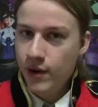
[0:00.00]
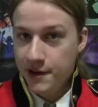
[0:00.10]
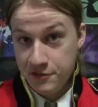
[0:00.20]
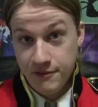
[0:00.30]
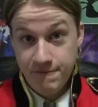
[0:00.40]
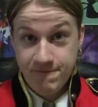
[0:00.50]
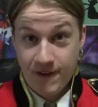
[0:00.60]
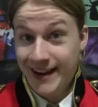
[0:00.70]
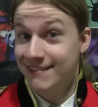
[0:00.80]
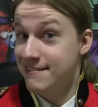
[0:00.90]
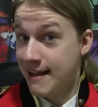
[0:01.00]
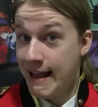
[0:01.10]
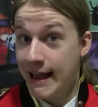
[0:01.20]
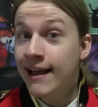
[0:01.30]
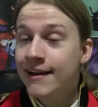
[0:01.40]
what else to freaking
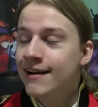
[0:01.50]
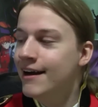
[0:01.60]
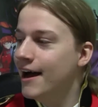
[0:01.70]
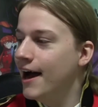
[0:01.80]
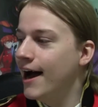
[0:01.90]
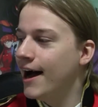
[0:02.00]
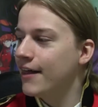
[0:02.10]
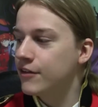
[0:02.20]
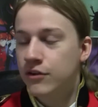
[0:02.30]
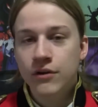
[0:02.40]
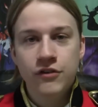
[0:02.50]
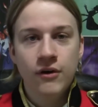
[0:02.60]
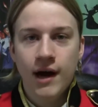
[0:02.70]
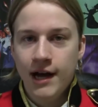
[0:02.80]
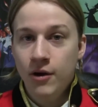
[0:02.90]
say. That's cool.
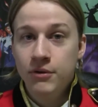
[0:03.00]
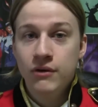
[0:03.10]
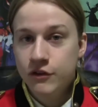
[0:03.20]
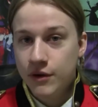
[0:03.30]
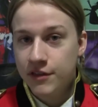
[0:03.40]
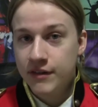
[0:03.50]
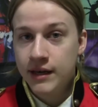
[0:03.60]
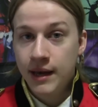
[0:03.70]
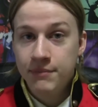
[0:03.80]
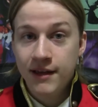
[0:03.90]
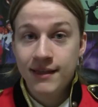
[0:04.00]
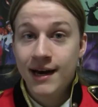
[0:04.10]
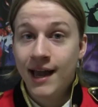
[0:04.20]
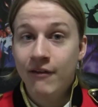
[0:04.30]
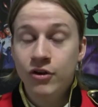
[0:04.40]
So I hope you enjoyed this little update
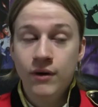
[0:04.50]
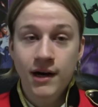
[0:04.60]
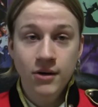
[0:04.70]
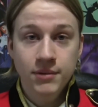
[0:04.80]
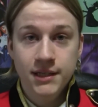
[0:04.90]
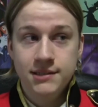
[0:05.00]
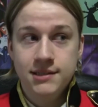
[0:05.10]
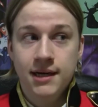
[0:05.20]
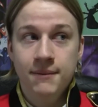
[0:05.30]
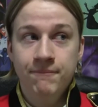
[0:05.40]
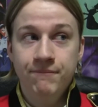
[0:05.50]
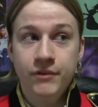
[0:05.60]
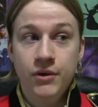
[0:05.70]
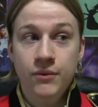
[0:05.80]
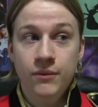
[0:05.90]
that I gave you. I hope that
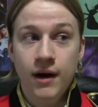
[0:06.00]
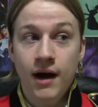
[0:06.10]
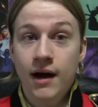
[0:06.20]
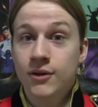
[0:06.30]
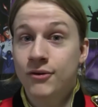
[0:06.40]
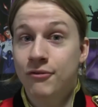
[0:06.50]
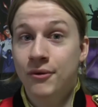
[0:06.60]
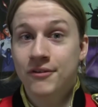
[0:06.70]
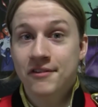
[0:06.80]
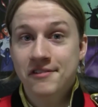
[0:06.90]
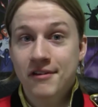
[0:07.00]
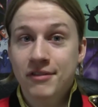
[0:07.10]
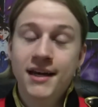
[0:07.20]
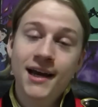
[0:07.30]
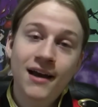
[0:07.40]
you look forward to the
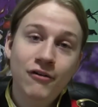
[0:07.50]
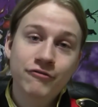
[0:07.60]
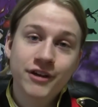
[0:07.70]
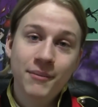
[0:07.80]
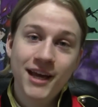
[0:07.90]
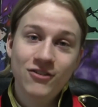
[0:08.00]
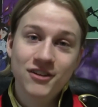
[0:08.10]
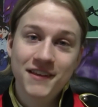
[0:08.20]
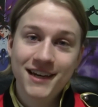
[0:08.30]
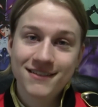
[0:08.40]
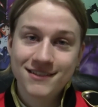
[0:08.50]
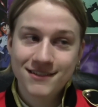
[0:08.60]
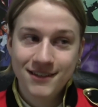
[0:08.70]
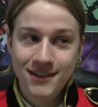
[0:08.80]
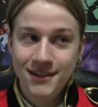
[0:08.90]
stuff that I have coming out in the
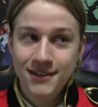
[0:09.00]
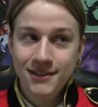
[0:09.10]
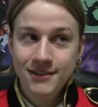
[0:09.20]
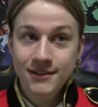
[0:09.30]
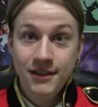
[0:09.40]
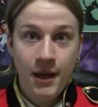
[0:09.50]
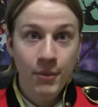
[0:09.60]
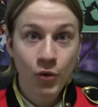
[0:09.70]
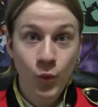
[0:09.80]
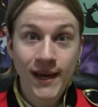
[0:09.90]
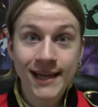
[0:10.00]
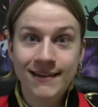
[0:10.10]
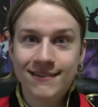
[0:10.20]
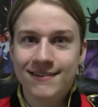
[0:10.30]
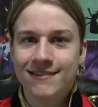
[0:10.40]
next couple of
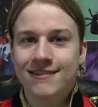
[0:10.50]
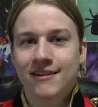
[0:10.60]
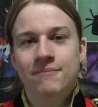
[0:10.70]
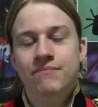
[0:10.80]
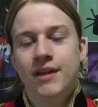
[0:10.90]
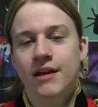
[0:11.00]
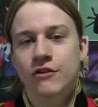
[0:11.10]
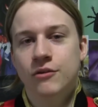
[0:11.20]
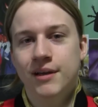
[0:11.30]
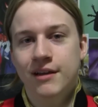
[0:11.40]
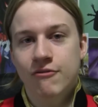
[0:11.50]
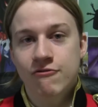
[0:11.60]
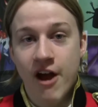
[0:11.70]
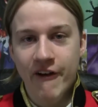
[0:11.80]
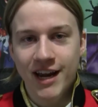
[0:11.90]
weeks. And it should be
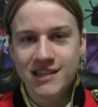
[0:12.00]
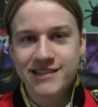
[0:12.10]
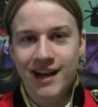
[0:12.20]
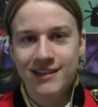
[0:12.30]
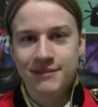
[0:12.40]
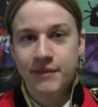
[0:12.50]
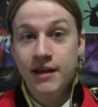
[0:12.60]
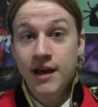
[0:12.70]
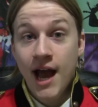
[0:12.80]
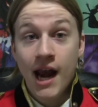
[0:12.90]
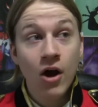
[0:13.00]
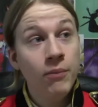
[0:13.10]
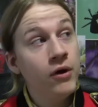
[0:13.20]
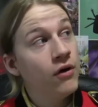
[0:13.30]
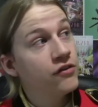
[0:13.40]
very exciting. And I
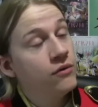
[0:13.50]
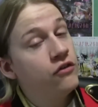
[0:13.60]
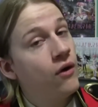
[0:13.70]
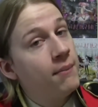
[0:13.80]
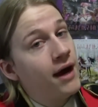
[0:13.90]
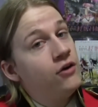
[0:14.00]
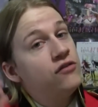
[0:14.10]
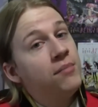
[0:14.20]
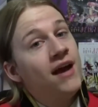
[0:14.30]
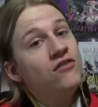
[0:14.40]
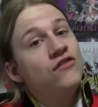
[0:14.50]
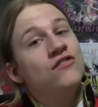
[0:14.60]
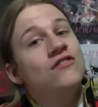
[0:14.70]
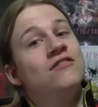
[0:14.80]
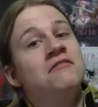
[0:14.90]
hope you also enjoy my new
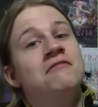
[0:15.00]
space,